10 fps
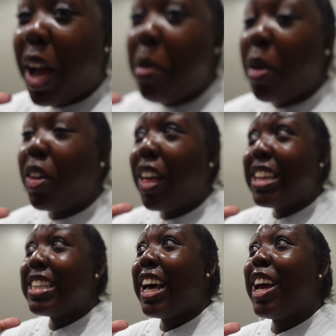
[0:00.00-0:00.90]
out
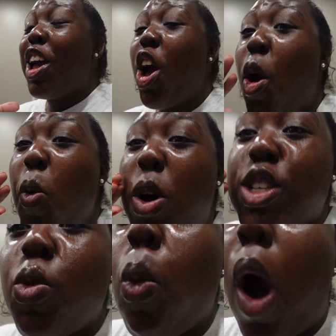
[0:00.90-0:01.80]
last night,
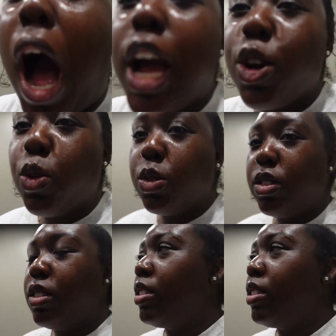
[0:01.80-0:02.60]
was wild.